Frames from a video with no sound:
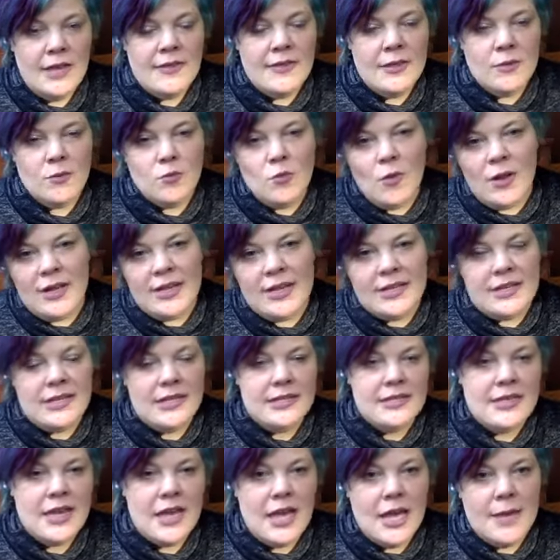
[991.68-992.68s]
then one at
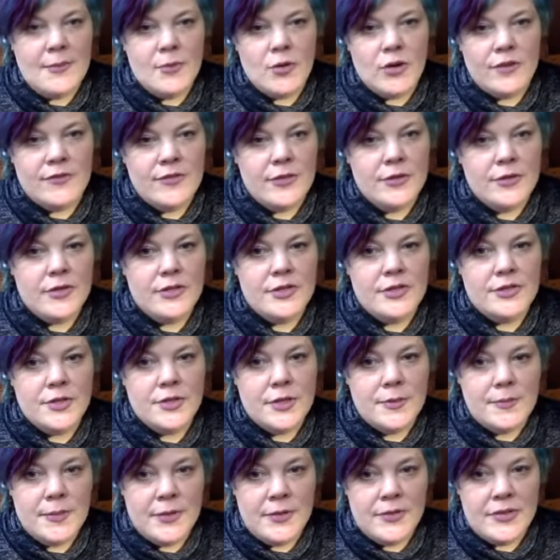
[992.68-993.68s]
a time, or if you can
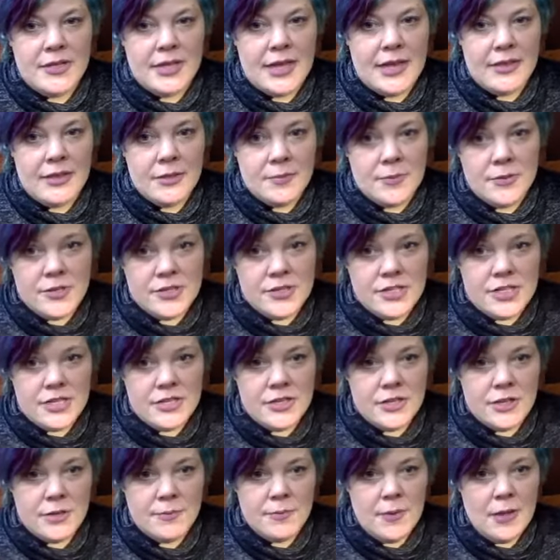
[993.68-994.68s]
do it both together, push
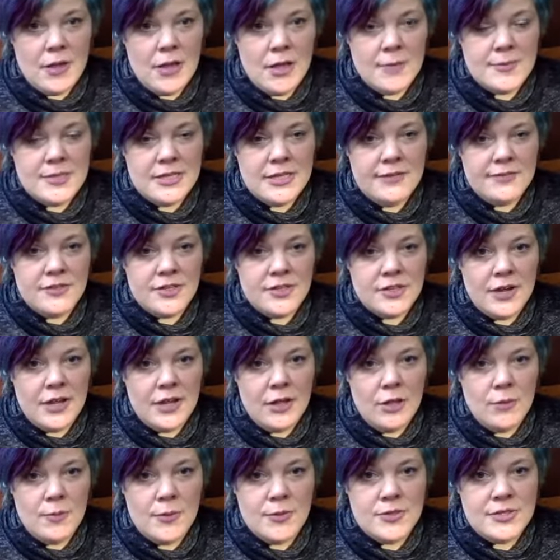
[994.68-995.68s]
into your palms, lift
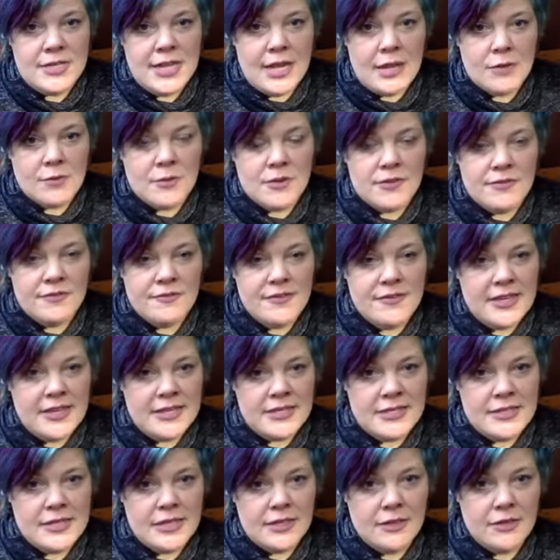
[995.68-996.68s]
your elbows downward
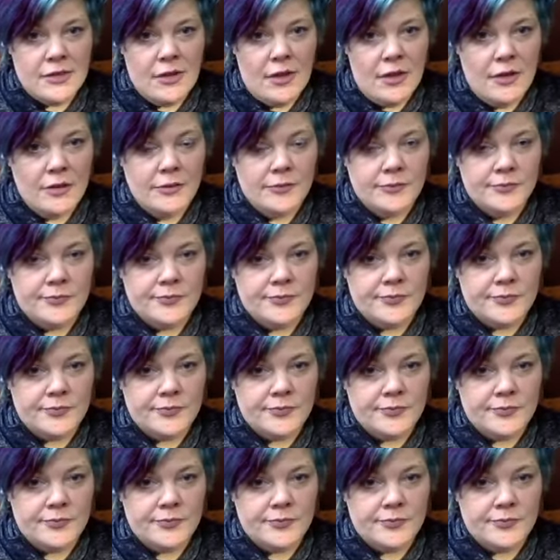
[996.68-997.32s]
facing dog.